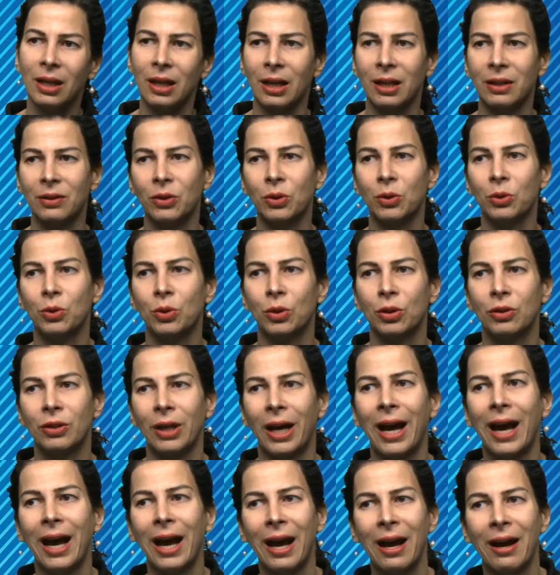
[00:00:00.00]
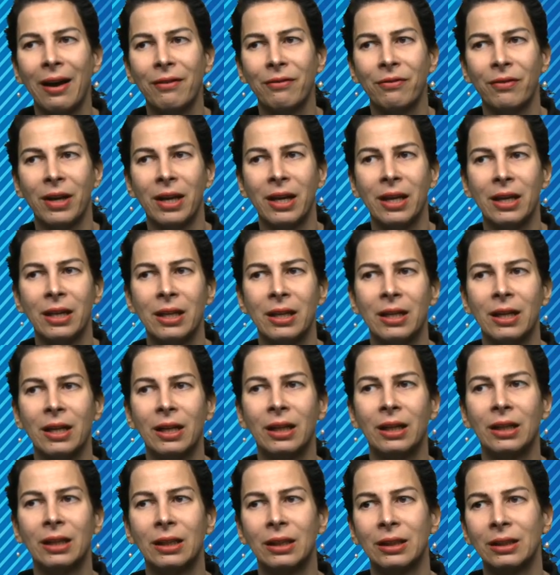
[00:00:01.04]
and you could have a
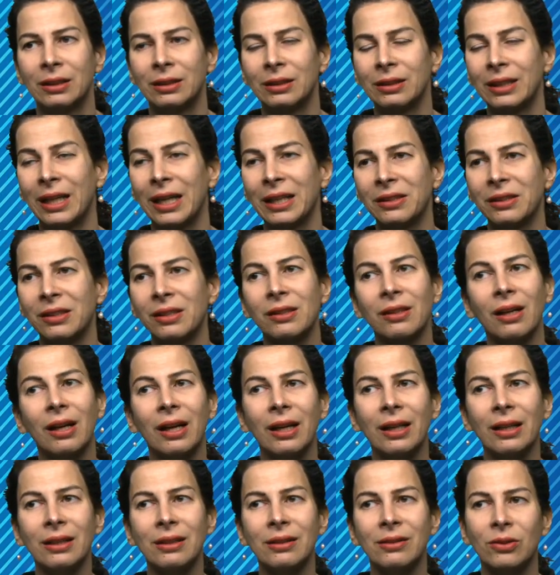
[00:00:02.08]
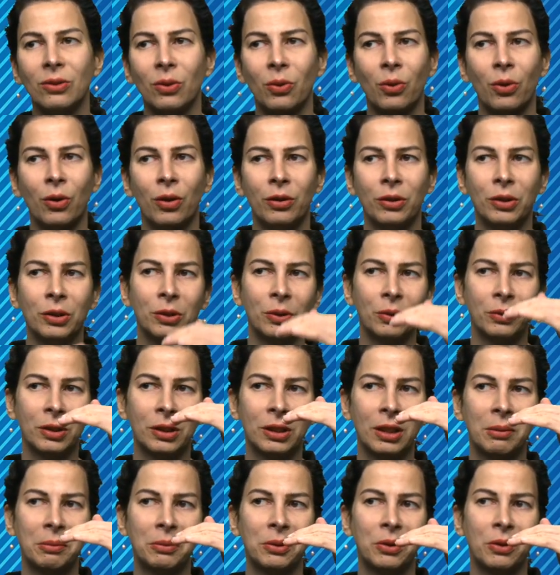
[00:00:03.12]
net size or the
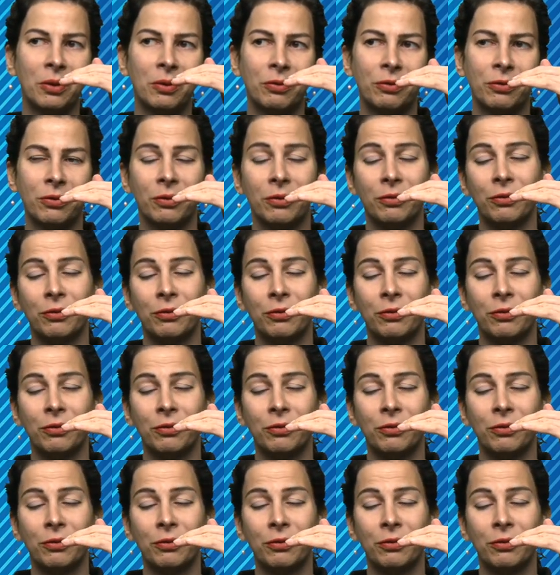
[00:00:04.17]
number of,